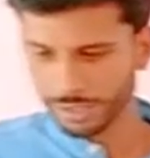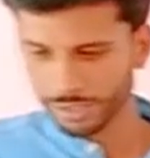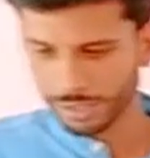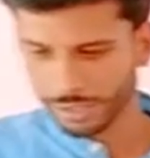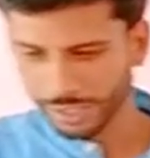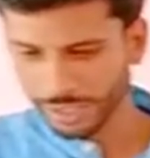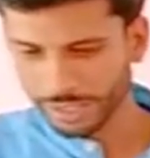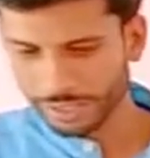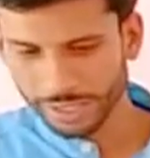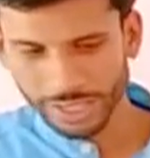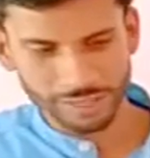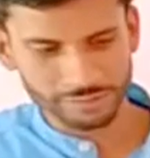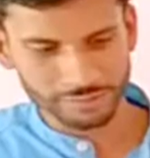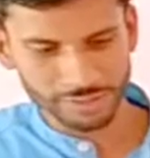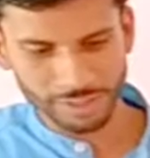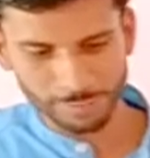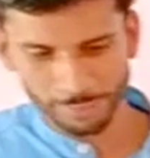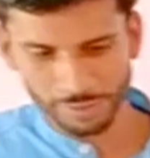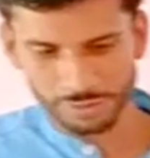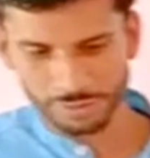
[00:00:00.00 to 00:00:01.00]
And
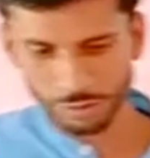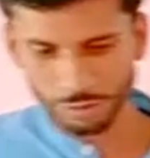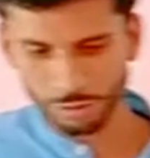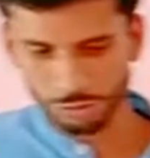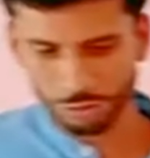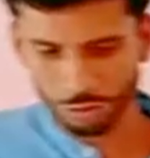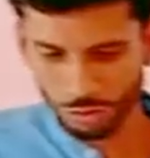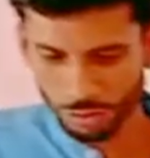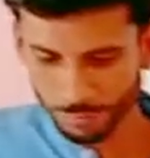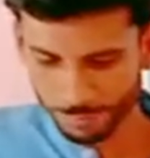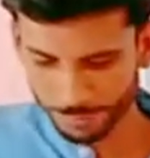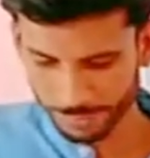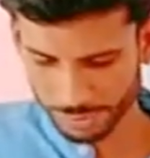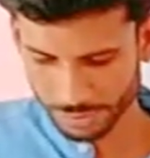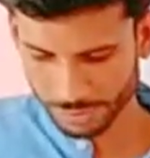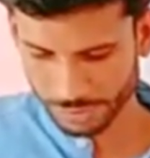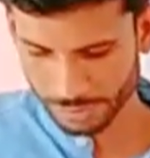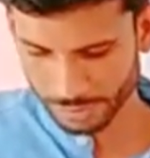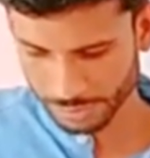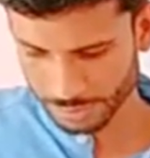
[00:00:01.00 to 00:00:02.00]
examples also
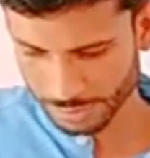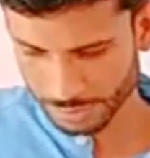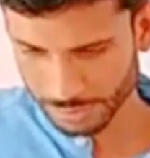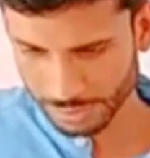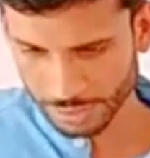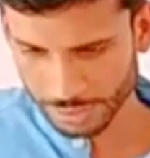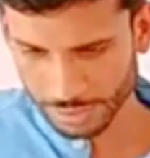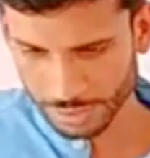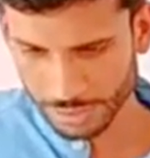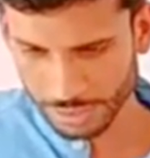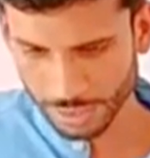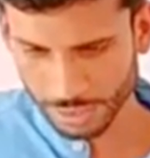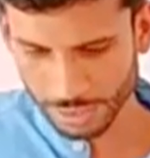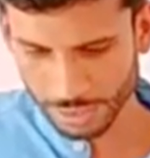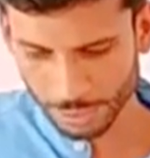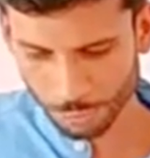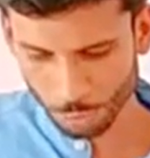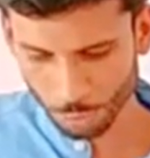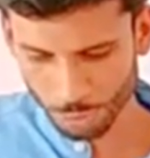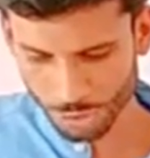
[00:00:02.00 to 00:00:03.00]

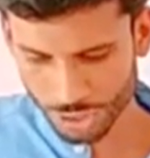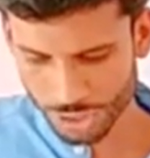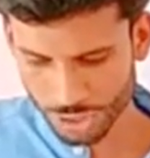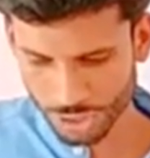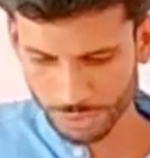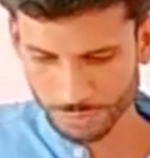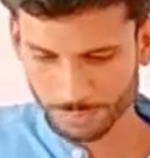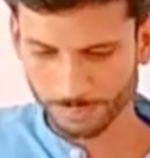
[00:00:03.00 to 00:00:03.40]
I wrote.